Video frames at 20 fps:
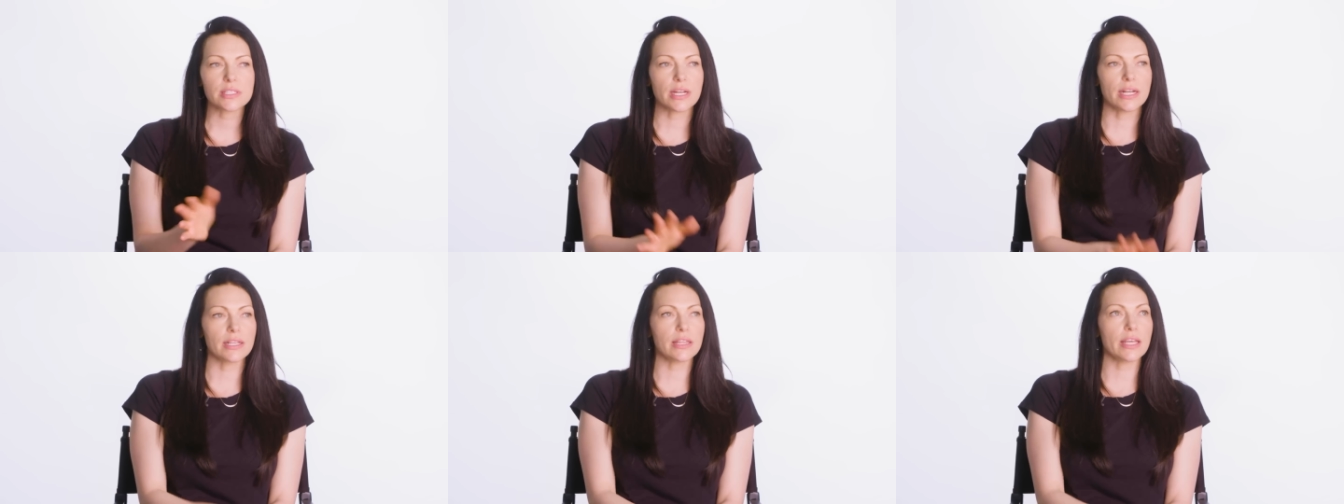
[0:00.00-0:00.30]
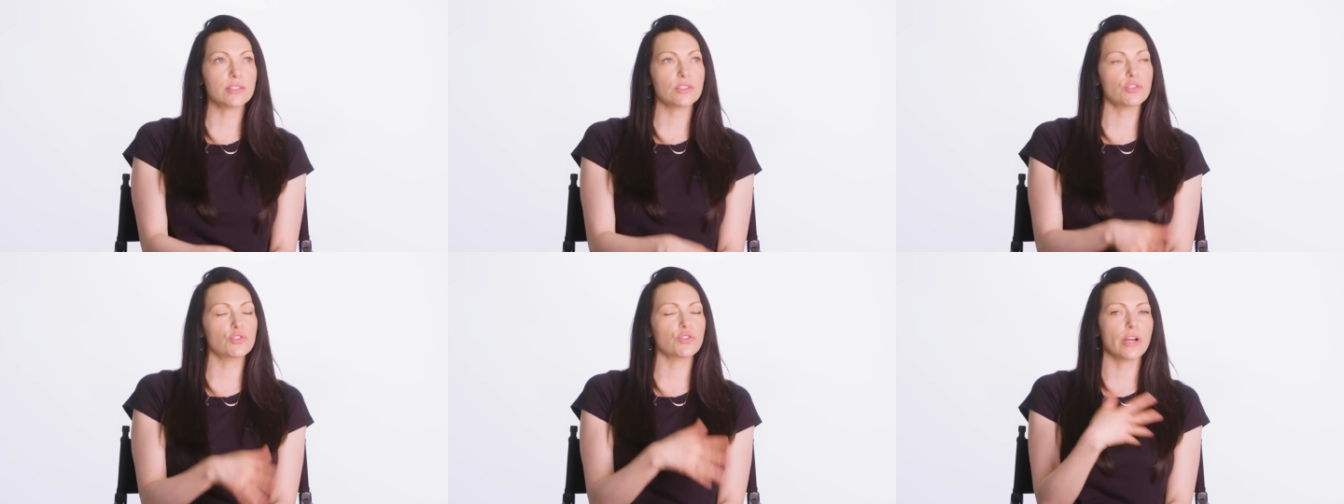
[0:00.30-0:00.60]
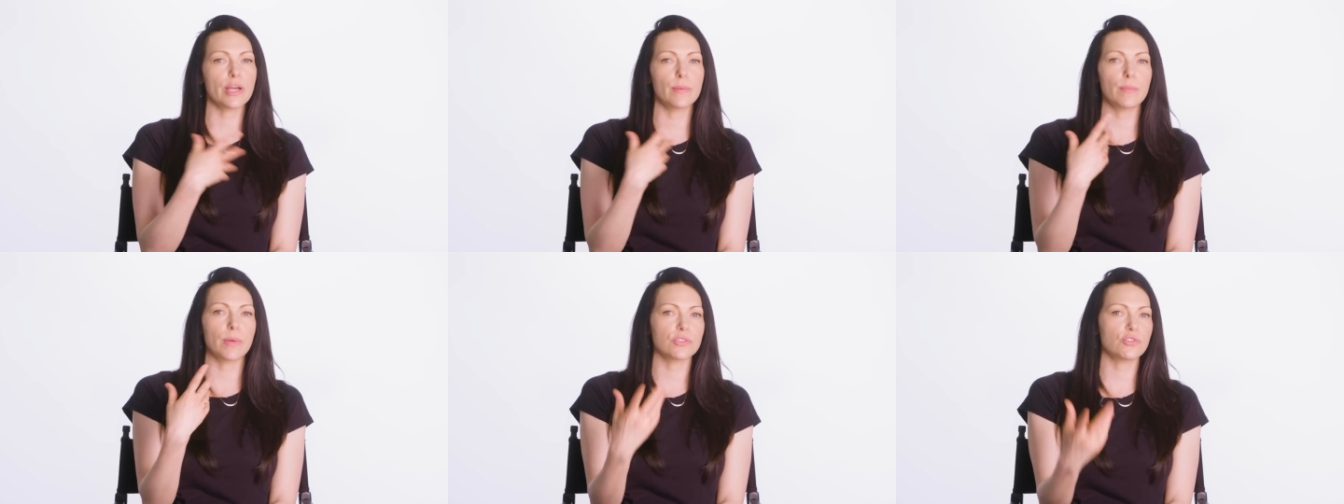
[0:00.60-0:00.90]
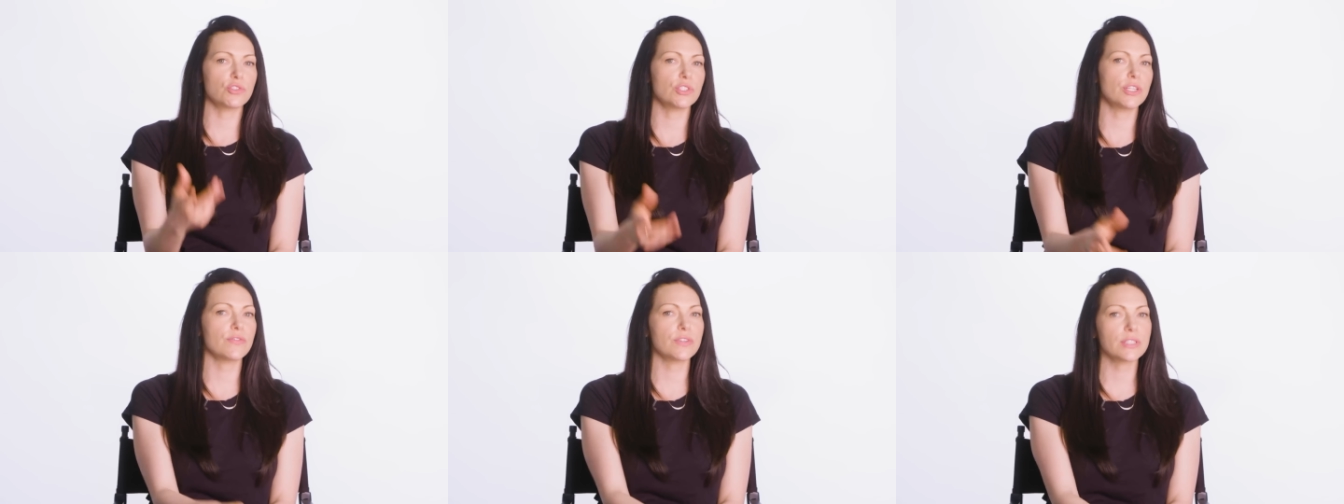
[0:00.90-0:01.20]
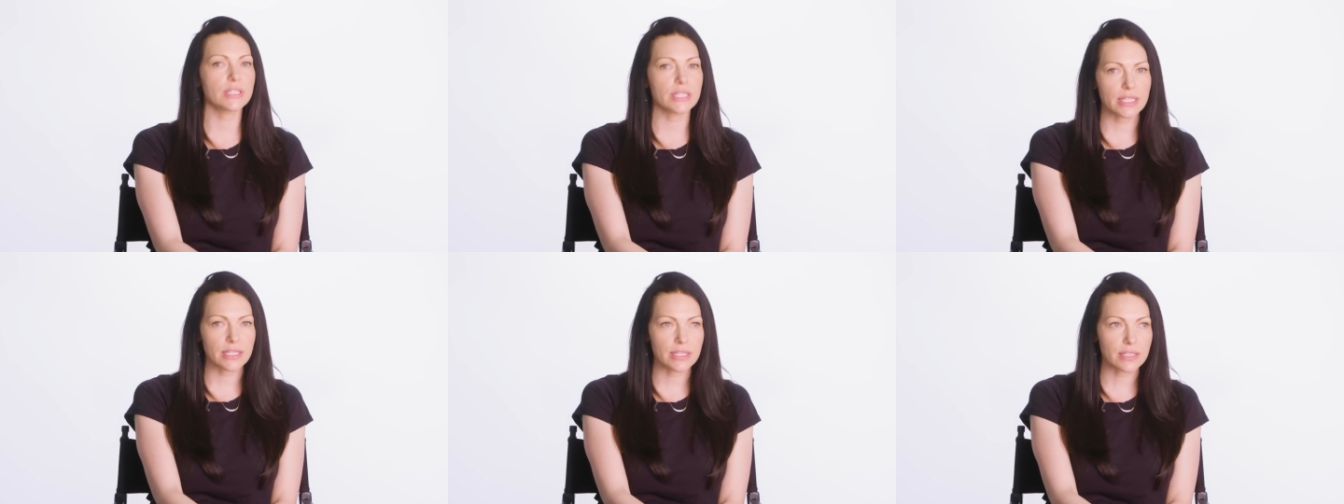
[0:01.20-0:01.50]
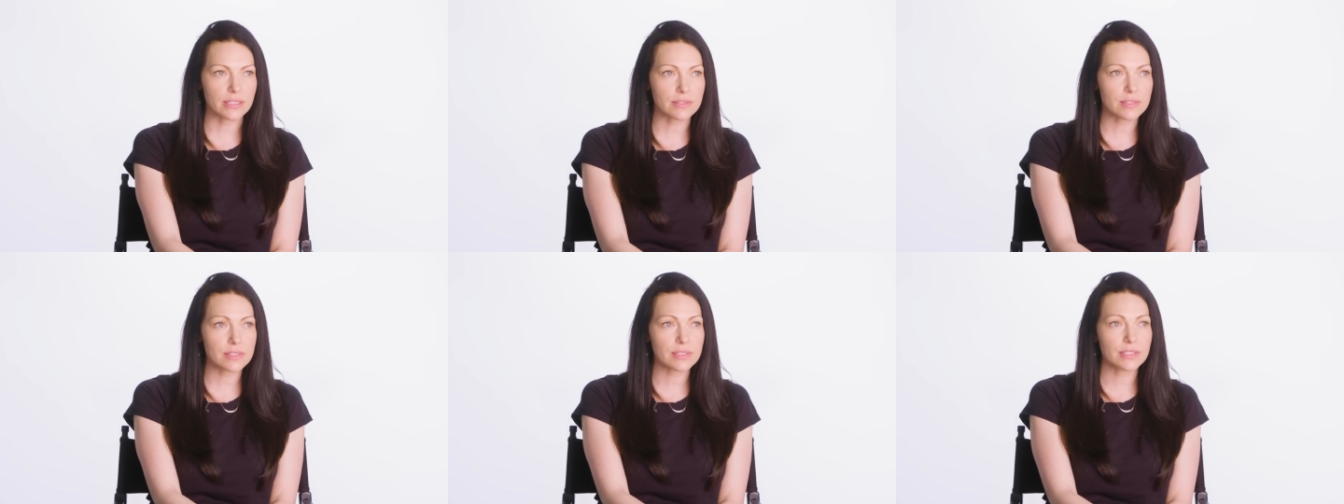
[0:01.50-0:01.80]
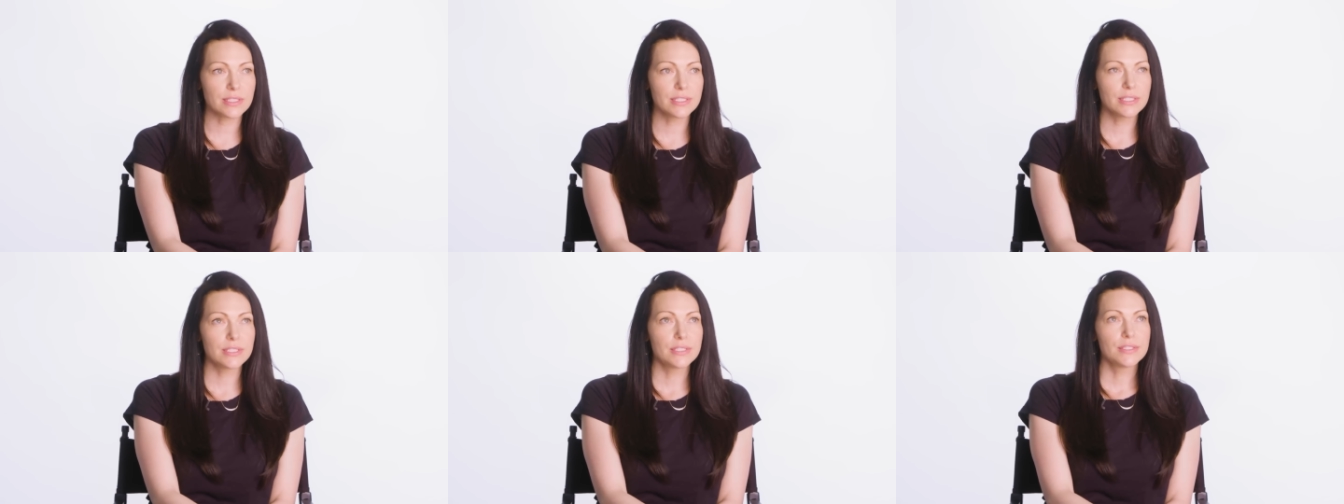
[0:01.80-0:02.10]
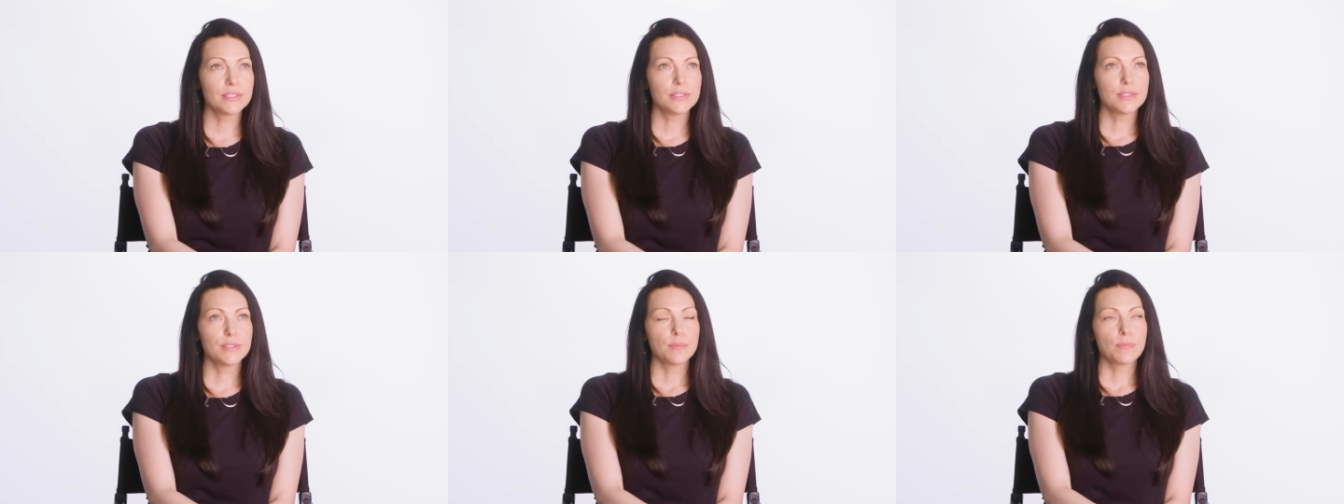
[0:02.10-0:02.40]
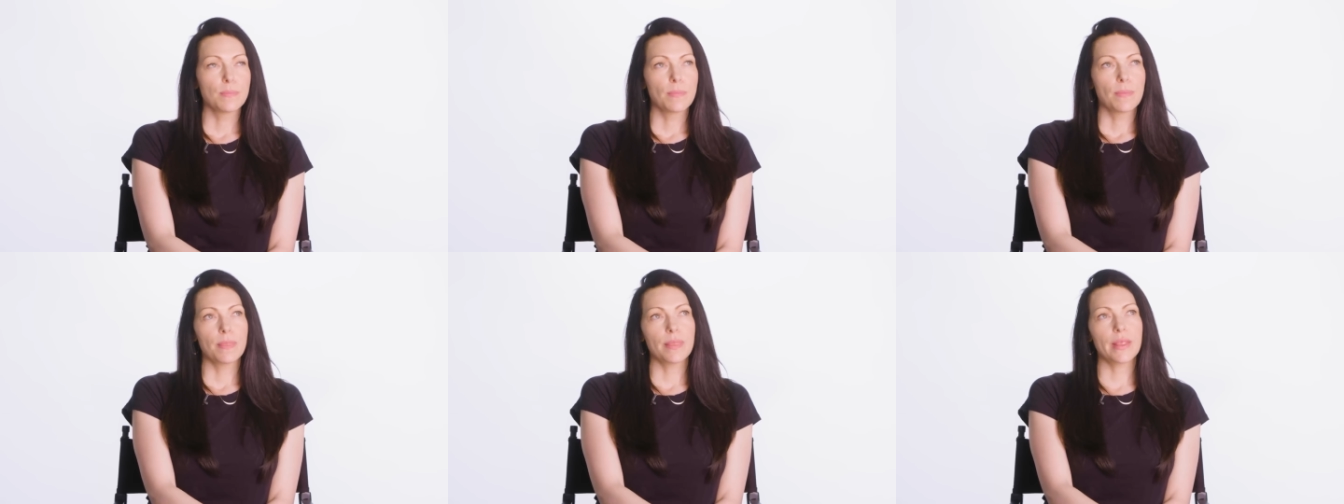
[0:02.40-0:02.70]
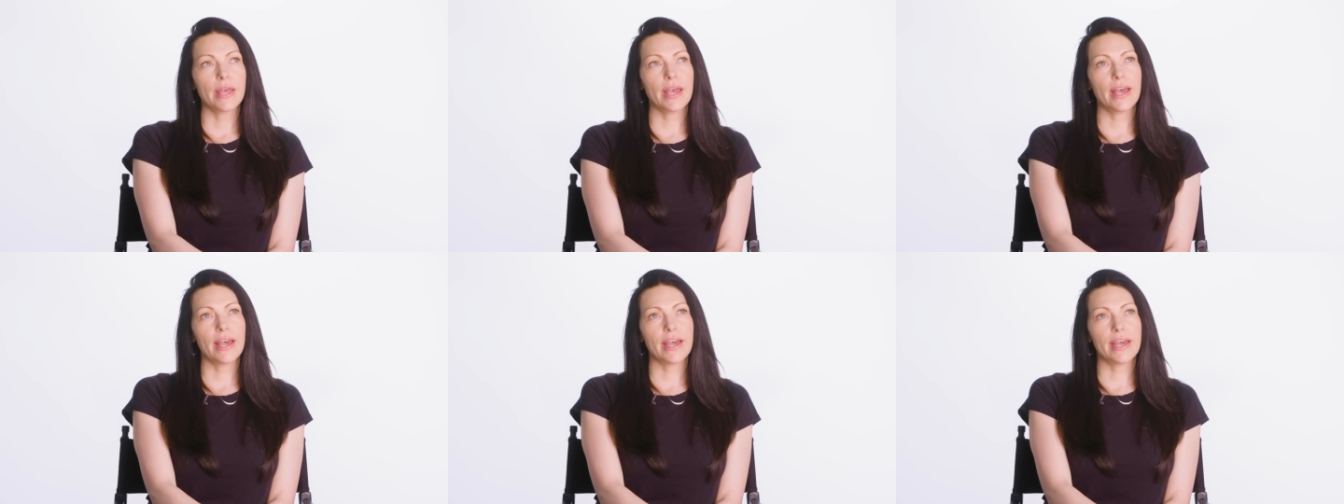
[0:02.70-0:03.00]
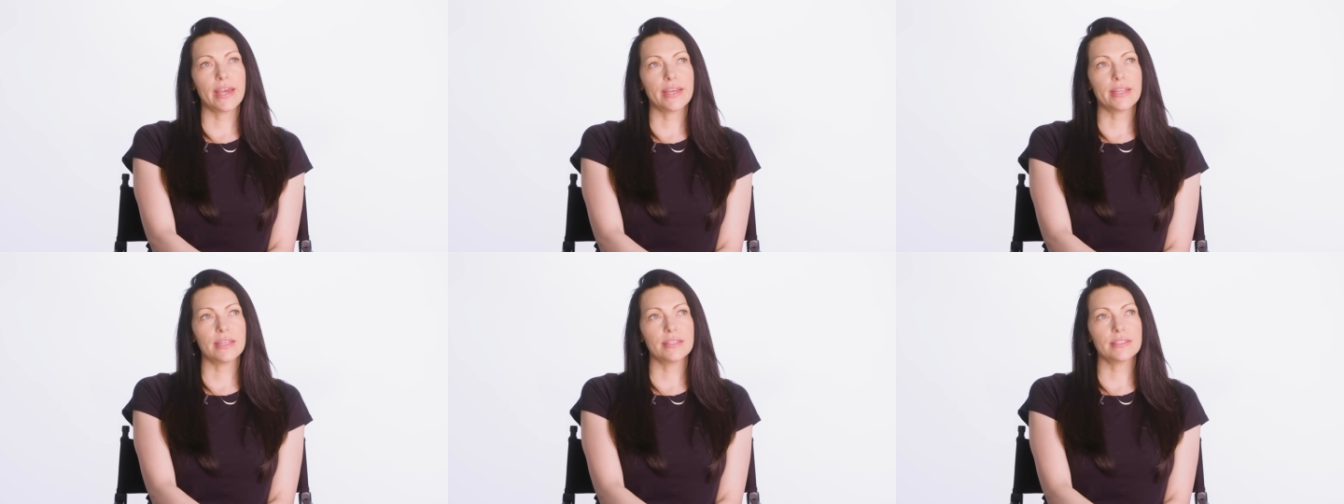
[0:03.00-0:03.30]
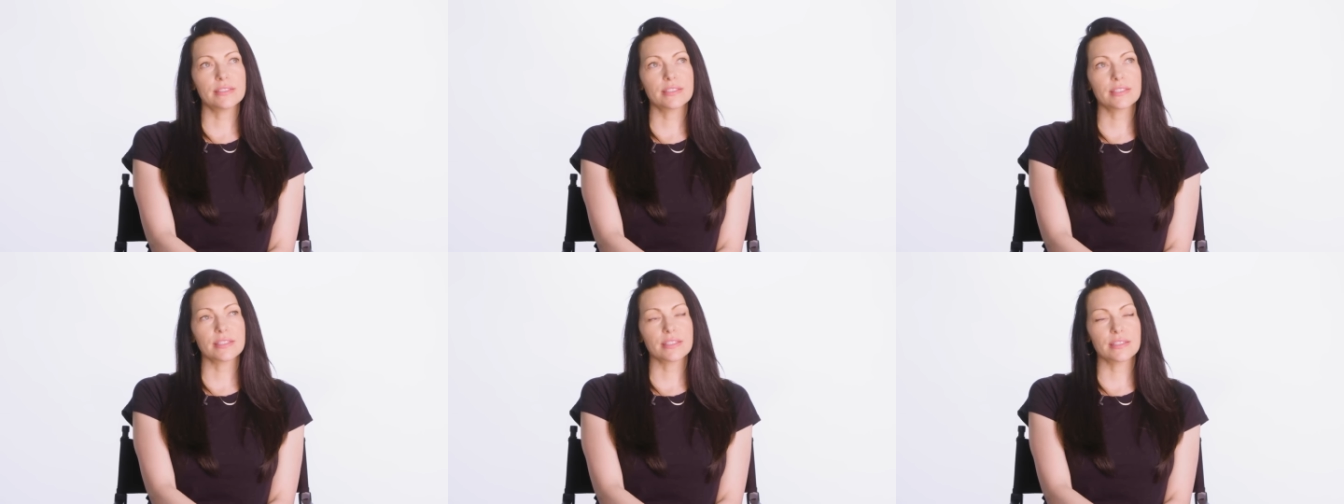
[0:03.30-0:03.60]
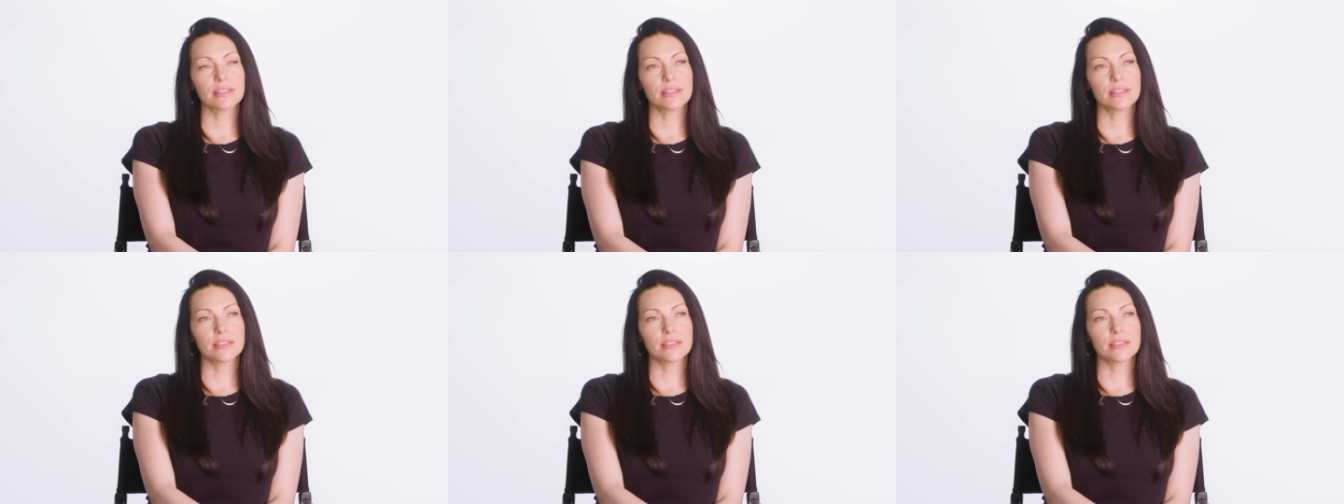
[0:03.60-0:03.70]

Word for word: And I like to try a bunch of different things. And